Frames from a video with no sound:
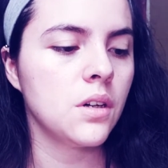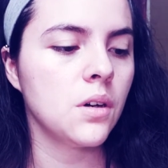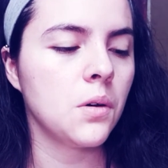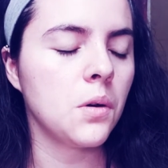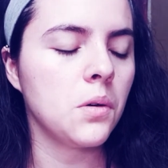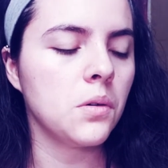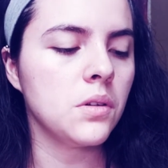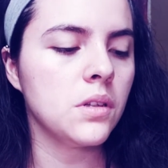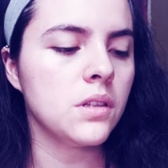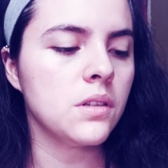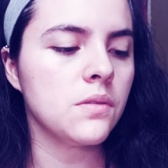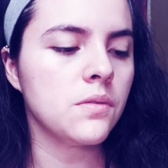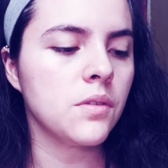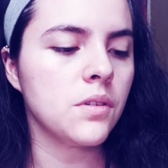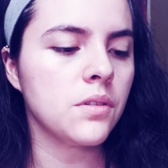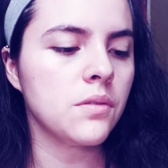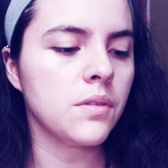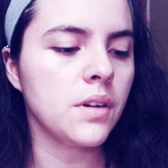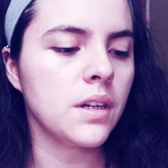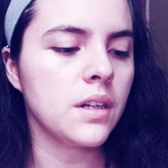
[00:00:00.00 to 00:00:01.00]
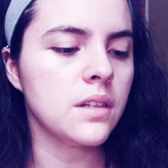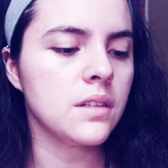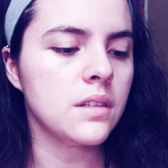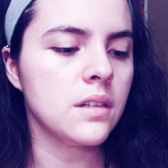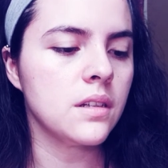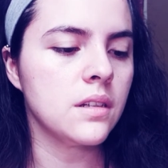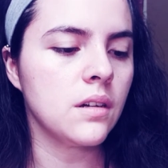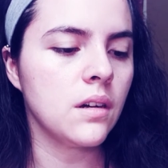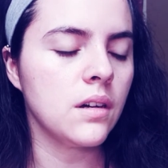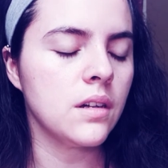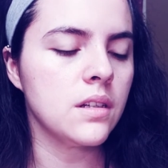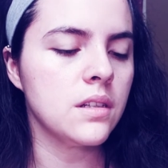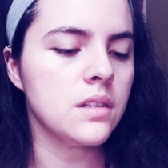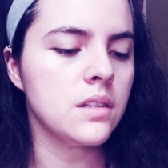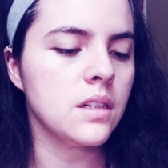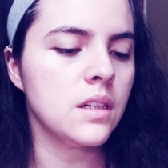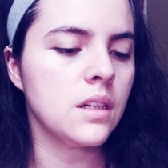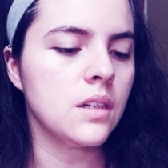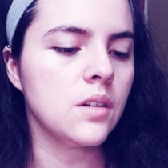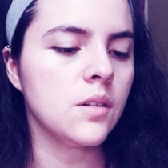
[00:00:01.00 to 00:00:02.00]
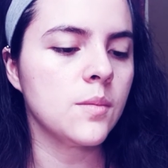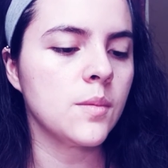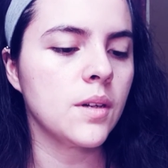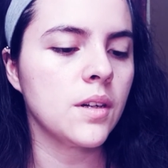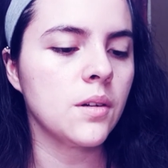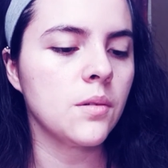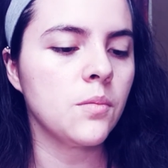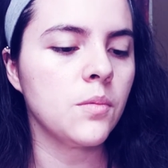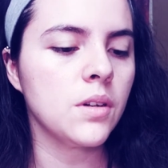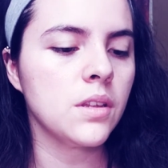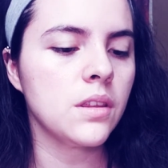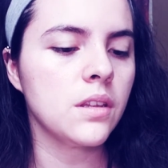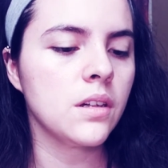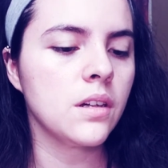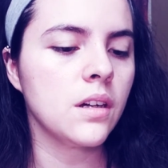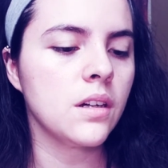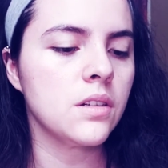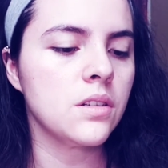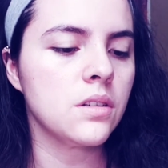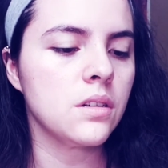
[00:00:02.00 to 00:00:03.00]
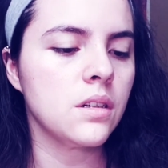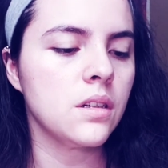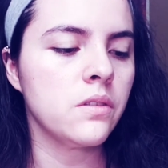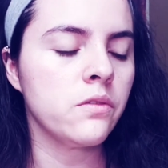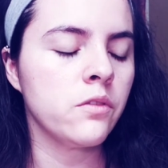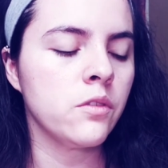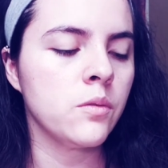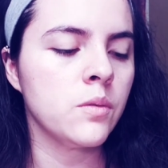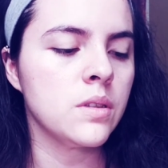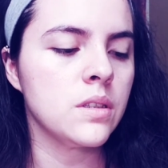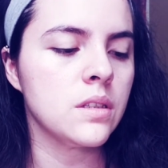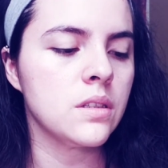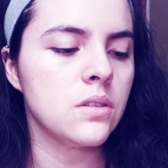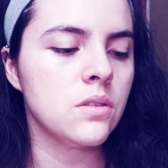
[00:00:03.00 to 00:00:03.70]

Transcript: holding to forthrightness and honesty, no matter what the contrary influences.